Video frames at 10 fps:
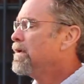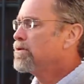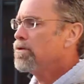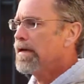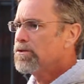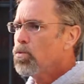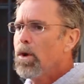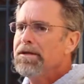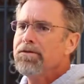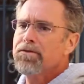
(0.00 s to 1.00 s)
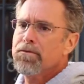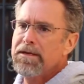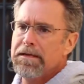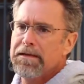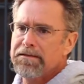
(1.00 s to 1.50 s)
So that's 1 in
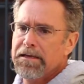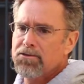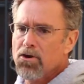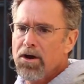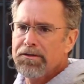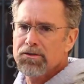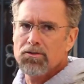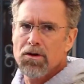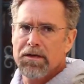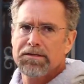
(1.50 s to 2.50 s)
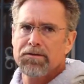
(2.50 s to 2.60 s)
3. That's like drawing straws.